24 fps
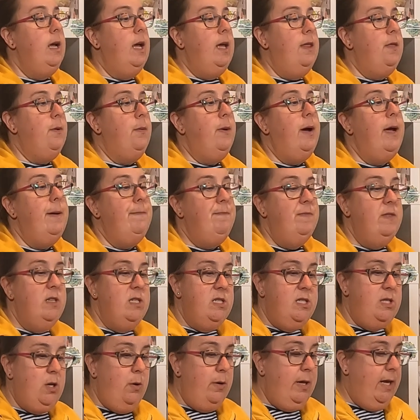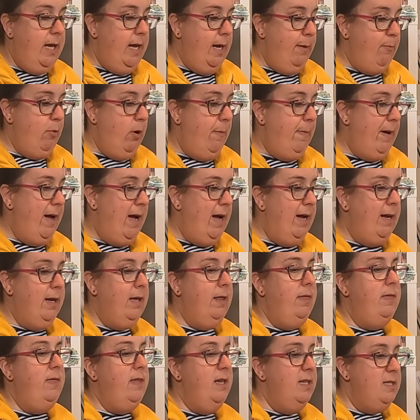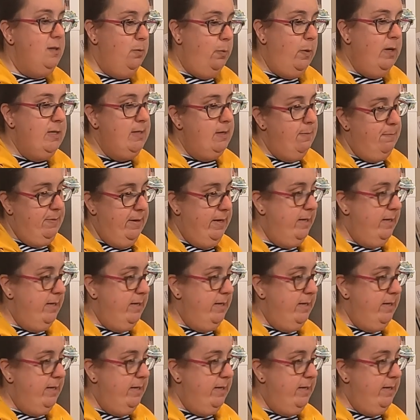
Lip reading: either way, Sony camera bag. This was a